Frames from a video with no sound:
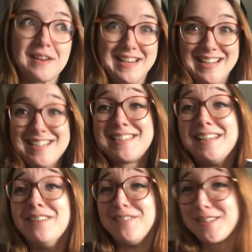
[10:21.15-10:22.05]
really see
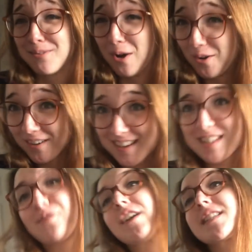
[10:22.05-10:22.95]
if it's wrong because
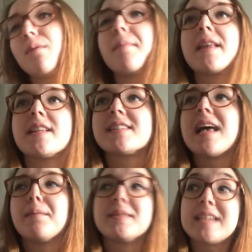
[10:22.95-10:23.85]
the first time I made this, the
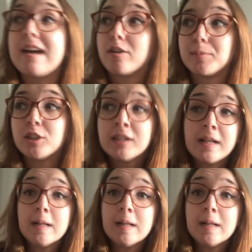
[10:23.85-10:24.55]
hem's terrible,